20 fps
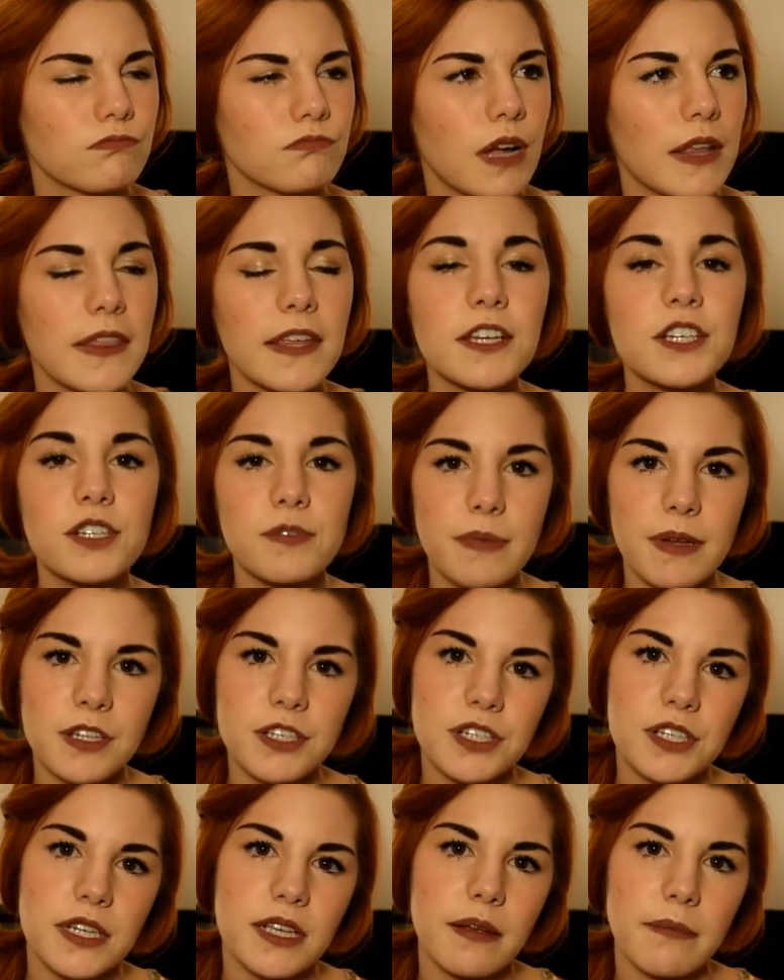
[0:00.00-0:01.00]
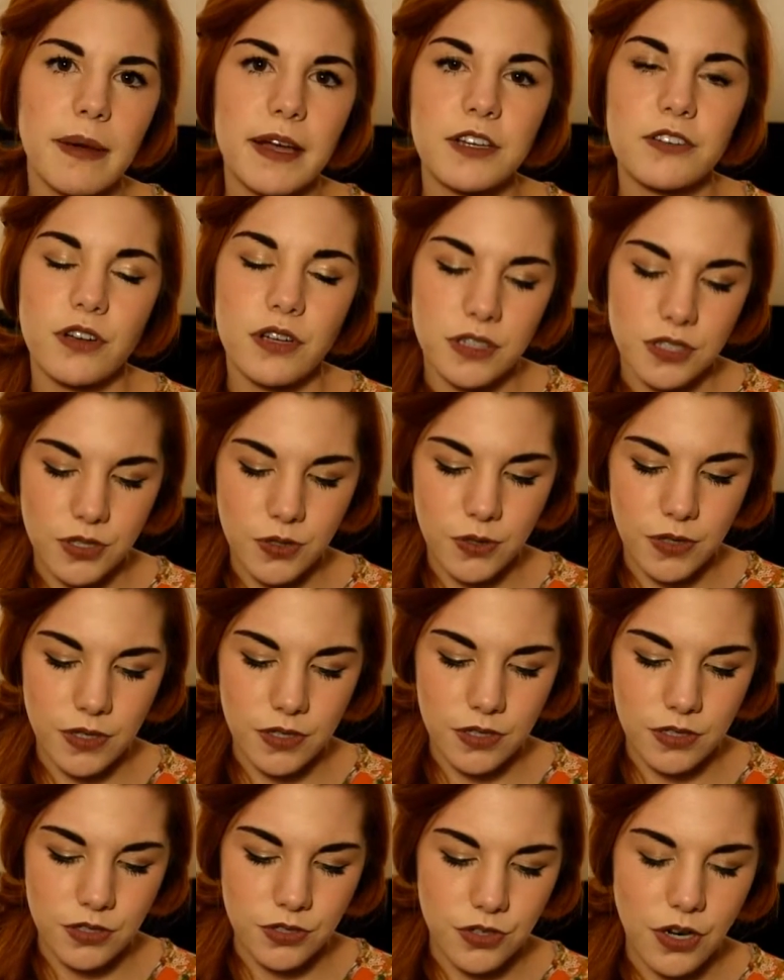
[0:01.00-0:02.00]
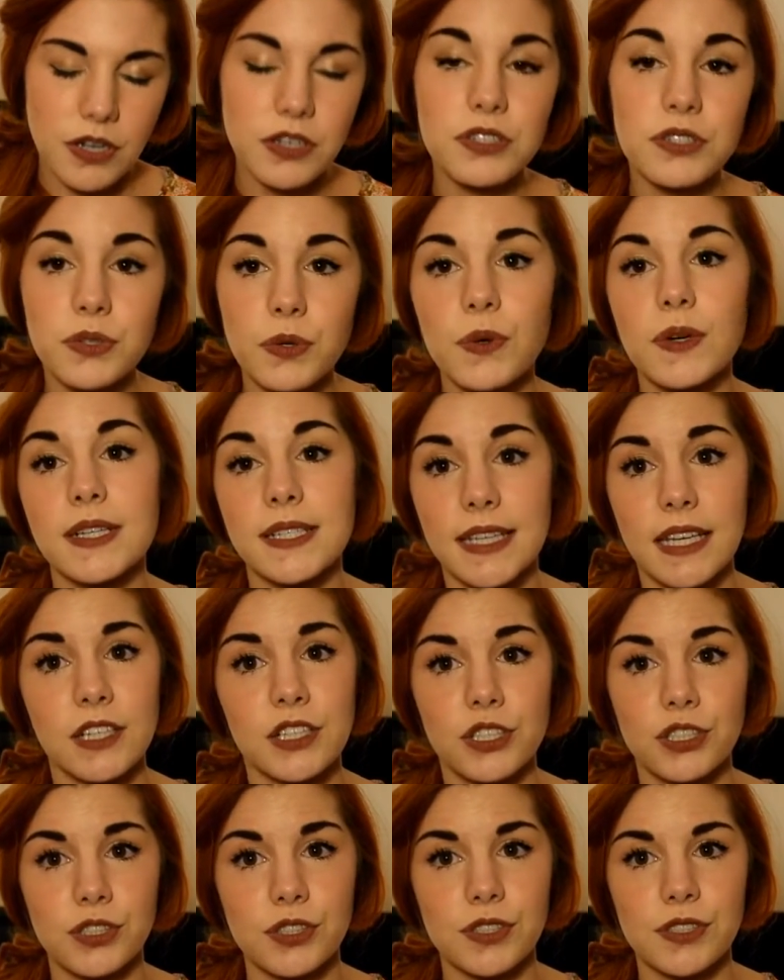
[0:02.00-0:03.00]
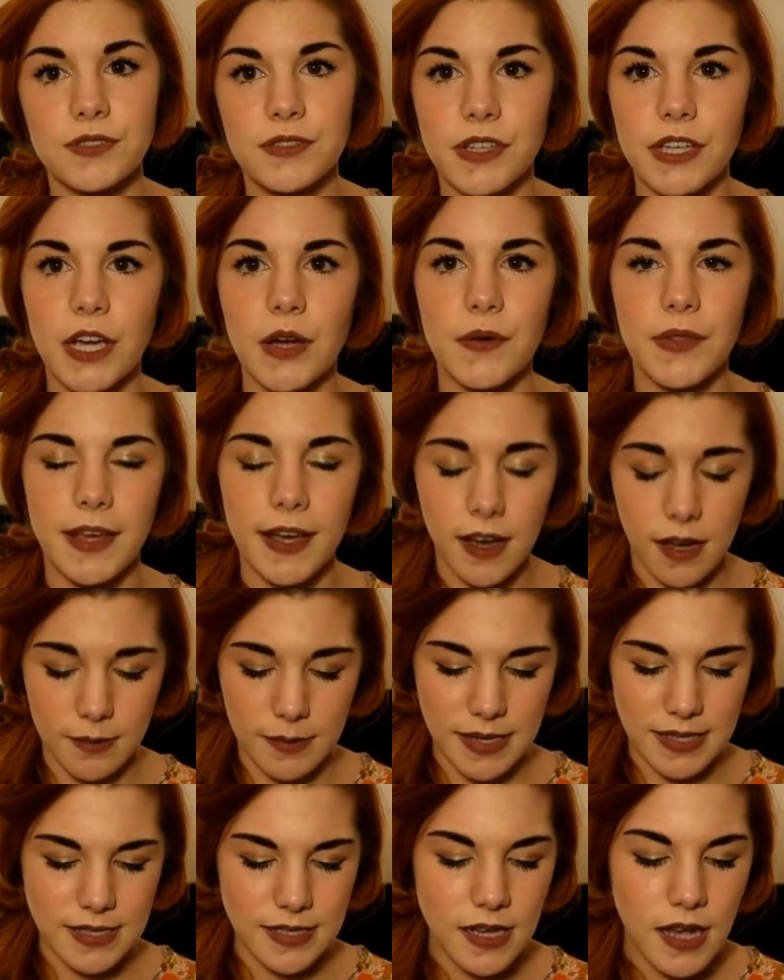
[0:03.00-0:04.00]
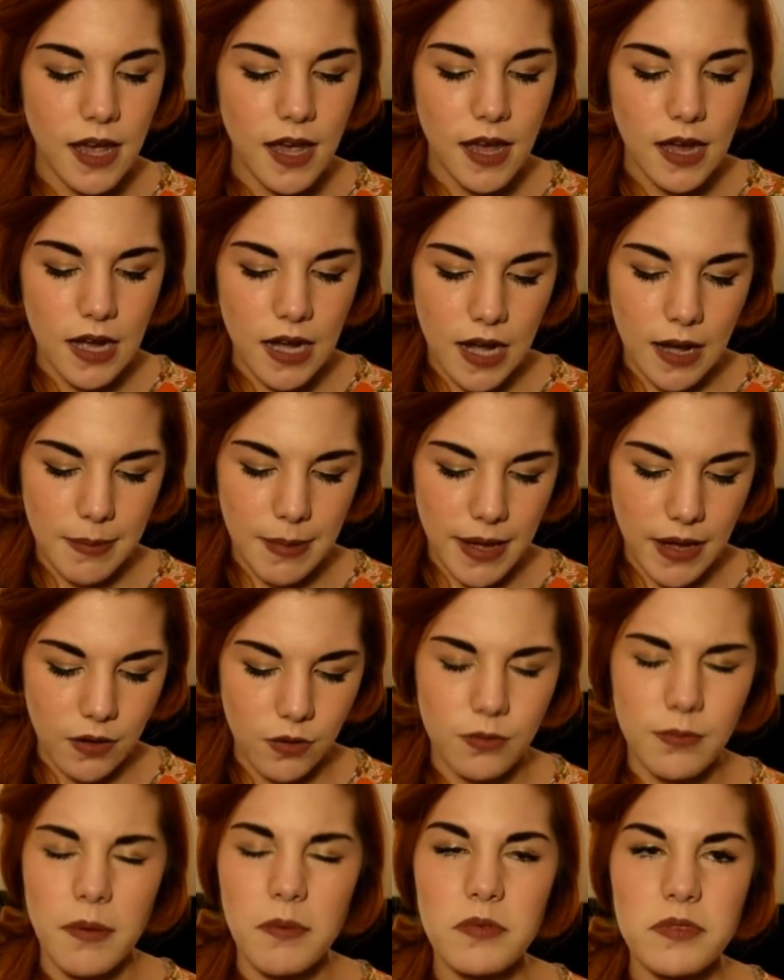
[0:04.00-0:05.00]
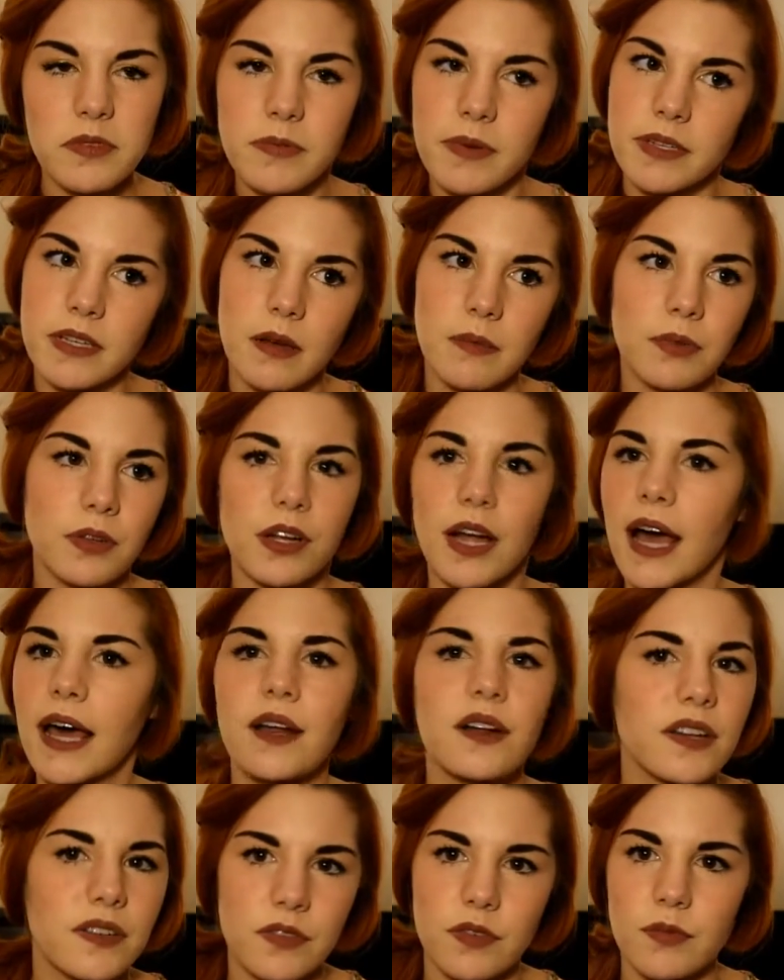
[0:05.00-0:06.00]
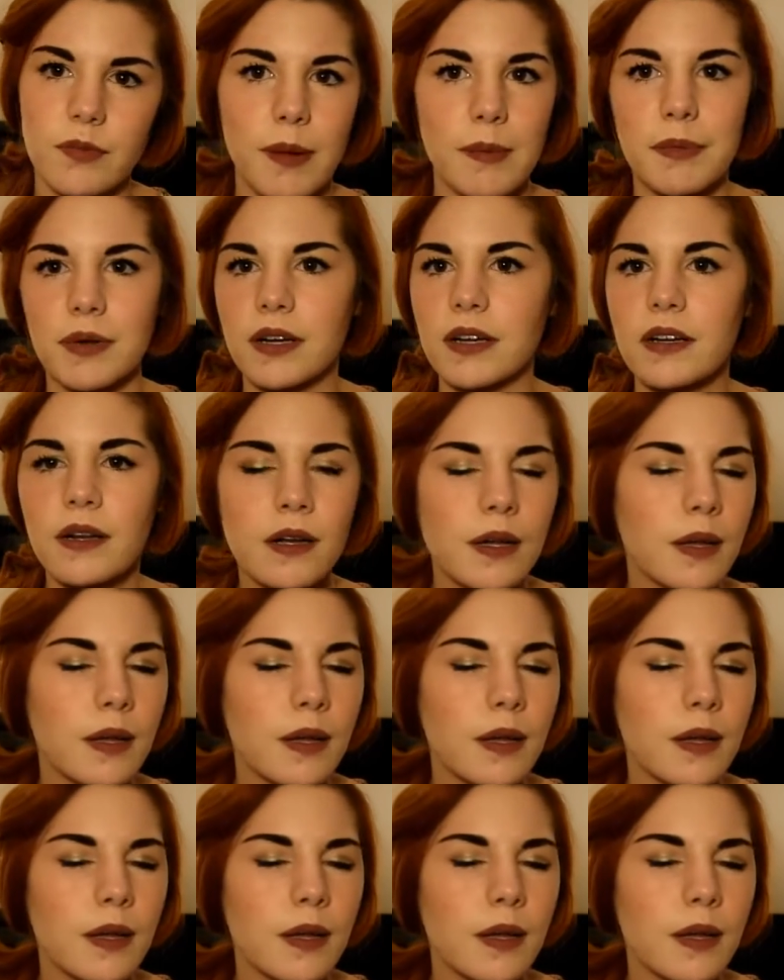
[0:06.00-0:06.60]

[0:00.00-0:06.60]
I think she mentioned it in my drugstore essentials video in the comments about, or maybe it was my Tumblr, I don't even remember.